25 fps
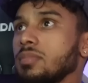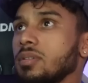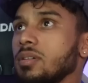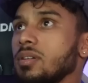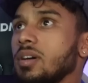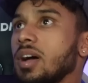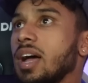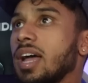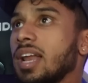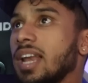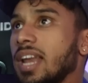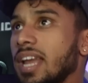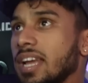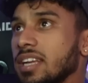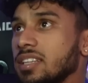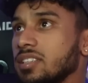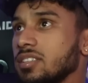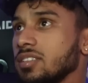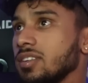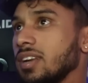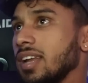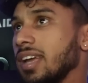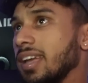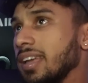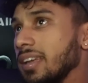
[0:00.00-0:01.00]
Well, I like to
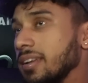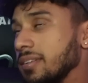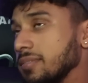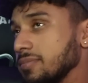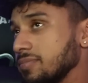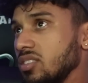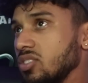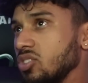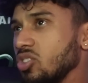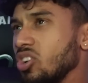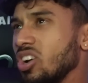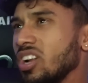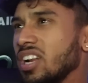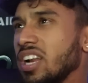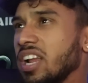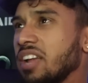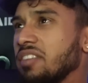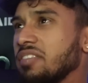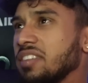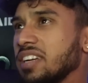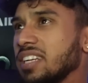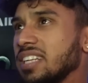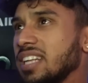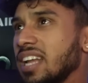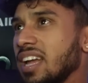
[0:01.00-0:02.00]
like, not
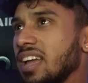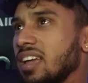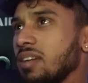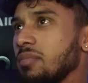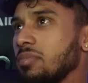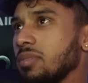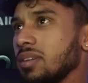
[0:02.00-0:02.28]
every day,